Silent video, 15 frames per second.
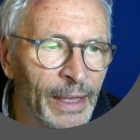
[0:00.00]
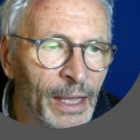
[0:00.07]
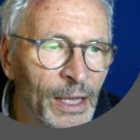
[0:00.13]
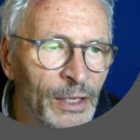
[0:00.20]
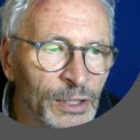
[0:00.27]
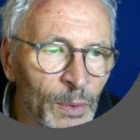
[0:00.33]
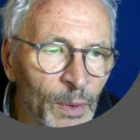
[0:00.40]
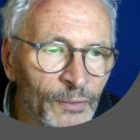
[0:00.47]

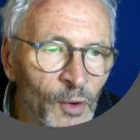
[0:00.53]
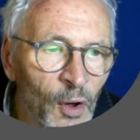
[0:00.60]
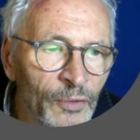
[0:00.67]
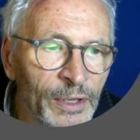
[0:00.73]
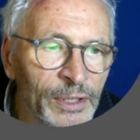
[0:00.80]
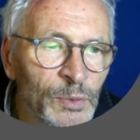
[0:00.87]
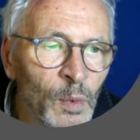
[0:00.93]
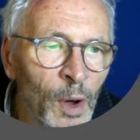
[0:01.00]
So we've got
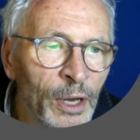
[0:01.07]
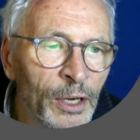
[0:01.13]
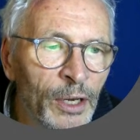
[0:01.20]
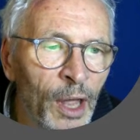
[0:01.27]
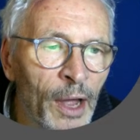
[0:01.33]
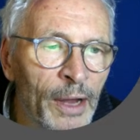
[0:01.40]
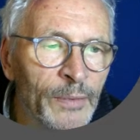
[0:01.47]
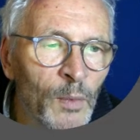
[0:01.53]
this one
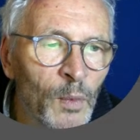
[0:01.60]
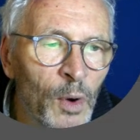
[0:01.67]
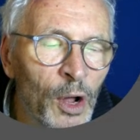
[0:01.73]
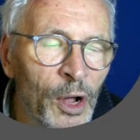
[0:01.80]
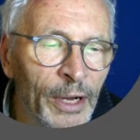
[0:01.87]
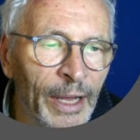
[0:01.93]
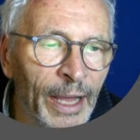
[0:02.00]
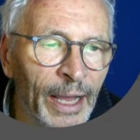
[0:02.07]
line
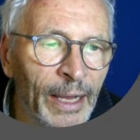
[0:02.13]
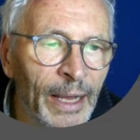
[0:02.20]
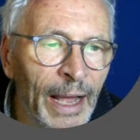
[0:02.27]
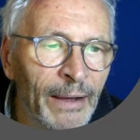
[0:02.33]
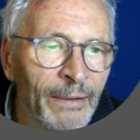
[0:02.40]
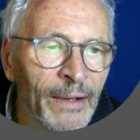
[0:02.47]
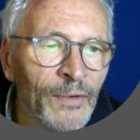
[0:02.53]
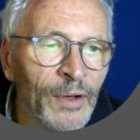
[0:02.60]
working.
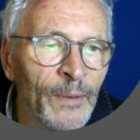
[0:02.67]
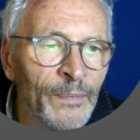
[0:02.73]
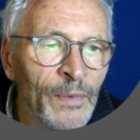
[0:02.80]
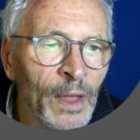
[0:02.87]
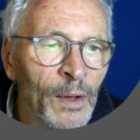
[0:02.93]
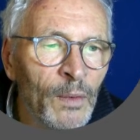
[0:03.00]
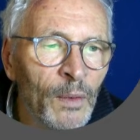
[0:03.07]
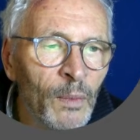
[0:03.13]
However,
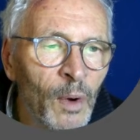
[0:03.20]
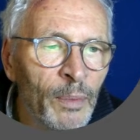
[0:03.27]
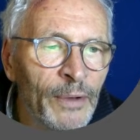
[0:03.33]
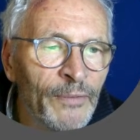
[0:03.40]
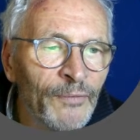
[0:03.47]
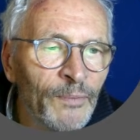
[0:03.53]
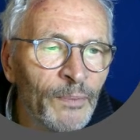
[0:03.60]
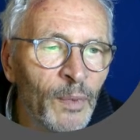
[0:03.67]
what we
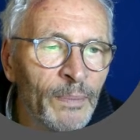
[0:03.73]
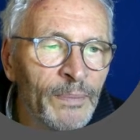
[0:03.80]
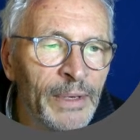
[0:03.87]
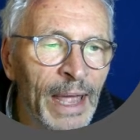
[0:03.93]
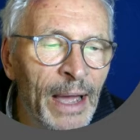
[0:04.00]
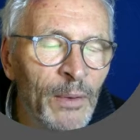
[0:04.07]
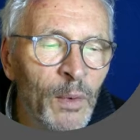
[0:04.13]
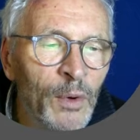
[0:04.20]

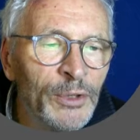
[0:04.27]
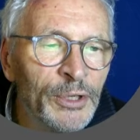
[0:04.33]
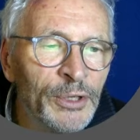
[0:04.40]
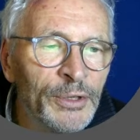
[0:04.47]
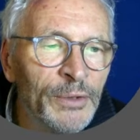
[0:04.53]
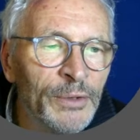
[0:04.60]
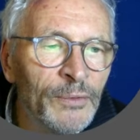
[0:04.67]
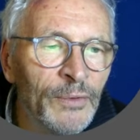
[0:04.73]
now want to do
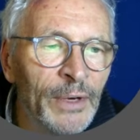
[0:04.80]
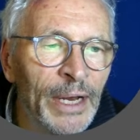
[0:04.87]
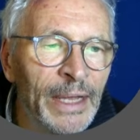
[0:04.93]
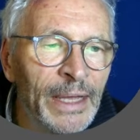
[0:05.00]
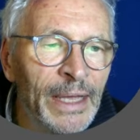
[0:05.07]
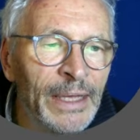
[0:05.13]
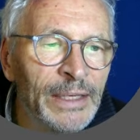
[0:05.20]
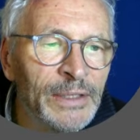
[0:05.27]
really
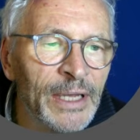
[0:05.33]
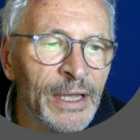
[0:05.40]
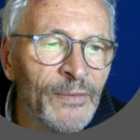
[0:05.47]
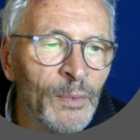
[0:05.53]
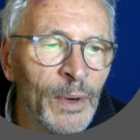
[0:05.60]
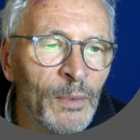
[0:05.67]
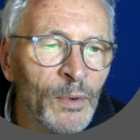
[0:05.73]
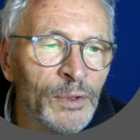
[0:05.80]
is, if we
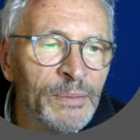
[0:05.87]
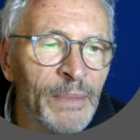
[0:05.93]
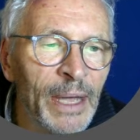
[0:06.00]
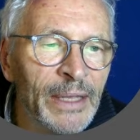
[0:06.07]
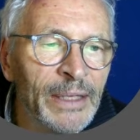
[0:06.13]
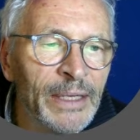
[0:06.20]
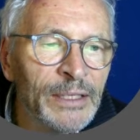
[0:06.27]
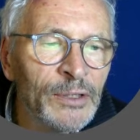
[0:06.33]
want to make
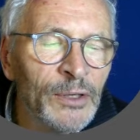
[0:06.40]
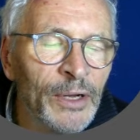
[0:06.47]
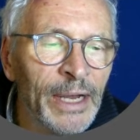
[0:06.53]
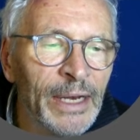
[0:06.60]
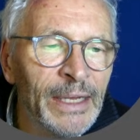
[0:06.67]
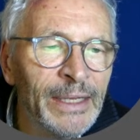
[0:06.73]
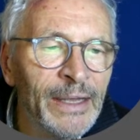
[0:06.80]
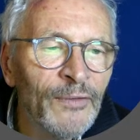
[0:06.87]
this look any
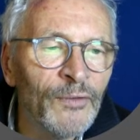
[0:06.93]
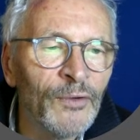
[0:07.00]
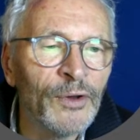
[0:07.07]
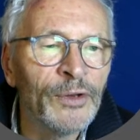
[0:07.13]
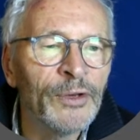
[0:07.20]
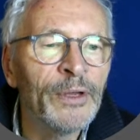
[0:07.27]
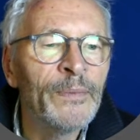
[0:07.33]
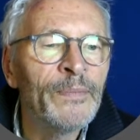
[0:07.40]

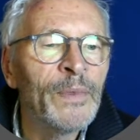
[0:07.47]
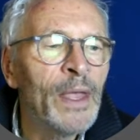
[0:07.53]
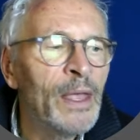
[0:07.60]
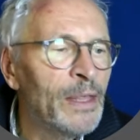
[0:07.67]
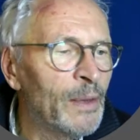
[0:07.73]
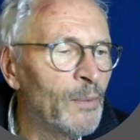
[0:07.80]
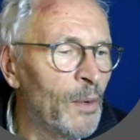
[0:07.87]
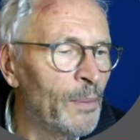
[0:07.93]
different,
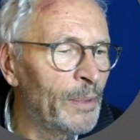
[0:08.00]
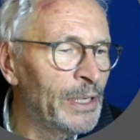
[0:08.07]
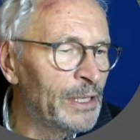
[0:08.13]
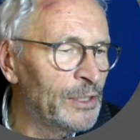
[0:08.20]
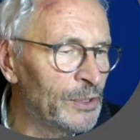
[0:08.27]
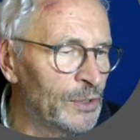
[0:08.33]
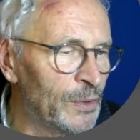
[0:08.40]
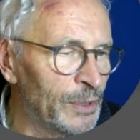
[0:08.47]
then what we need to
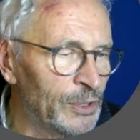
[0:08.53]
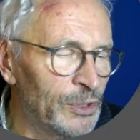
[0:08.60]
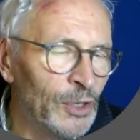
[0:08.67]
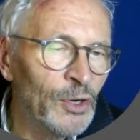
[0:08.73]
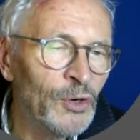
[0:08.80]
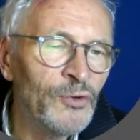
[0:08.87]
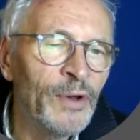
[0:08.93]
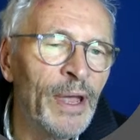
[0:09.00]
do is to
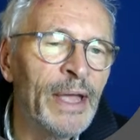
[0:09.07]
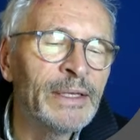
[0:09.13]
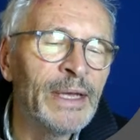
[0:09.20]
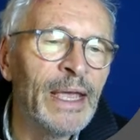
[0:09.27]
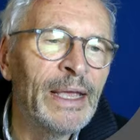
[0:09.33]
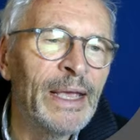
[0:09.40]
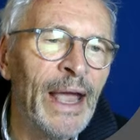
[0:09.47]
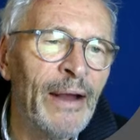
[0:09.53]
create a
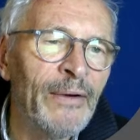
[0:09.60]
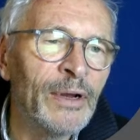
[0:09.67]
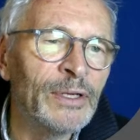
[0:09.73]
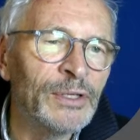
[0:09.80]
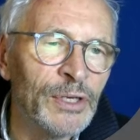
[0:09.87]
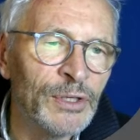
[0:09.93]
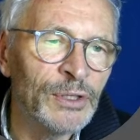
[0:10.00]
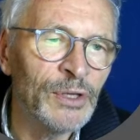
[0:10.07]
character
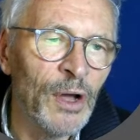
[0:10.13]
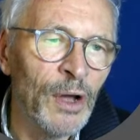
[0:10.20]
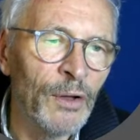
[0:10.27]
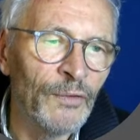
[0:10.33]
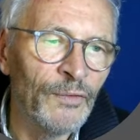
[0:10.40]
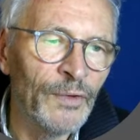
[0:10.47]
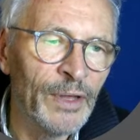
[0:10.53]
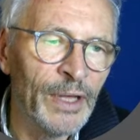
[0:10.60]
style
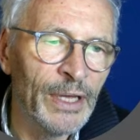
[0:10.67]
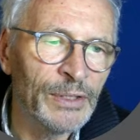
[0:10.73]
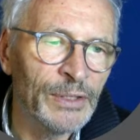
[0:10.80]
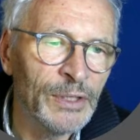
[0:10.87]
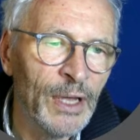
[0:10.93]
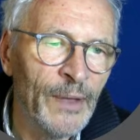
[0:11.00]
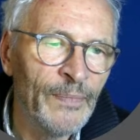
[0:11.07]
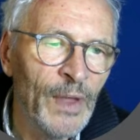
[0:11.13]
for this.
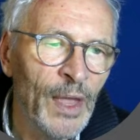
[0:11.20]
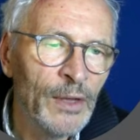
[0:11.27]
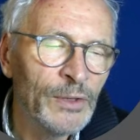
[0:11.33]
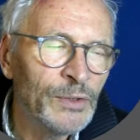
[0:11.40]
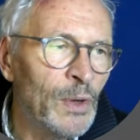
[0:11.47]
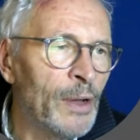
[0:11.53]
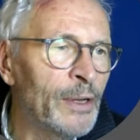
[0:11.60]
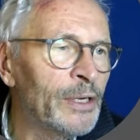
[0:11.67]
So
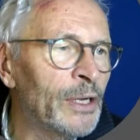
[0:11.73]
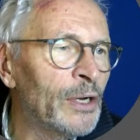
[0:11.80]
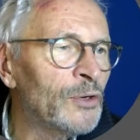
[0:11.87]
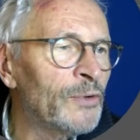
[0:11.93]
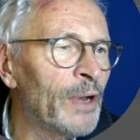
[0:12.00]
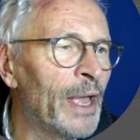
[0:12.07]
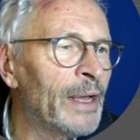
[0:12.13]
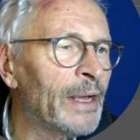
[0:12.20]
I'm going to
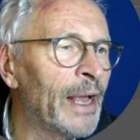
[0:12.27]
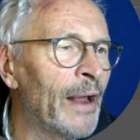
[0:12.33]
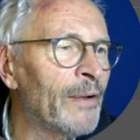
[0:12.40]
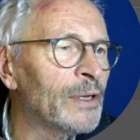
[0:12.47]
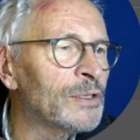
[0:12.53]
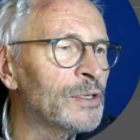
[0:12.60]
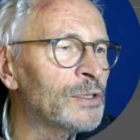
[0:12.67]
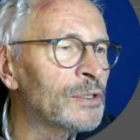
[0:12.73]
create a
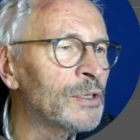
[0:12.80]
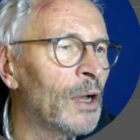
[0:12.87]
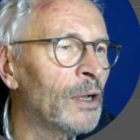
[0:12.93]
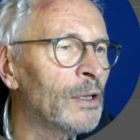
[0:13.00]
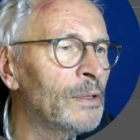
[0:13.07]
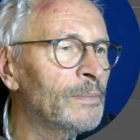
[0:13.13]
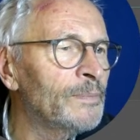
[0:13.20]
character style.